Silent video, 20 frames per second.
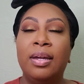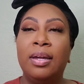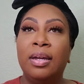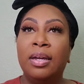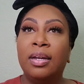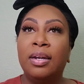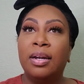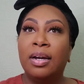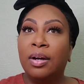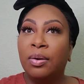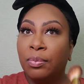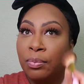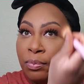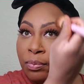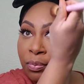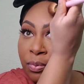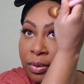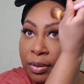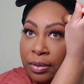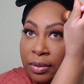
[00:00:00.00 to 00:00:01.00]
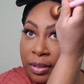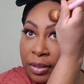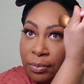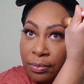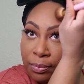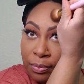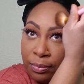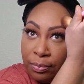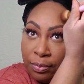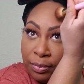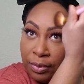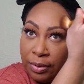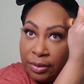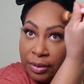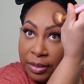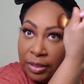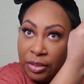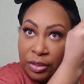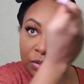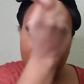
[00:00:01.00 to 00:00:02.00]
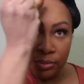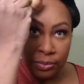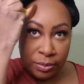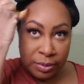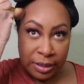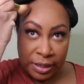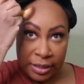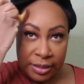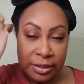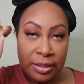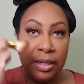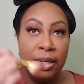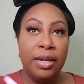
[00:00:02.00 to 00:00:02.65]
And I really, really do like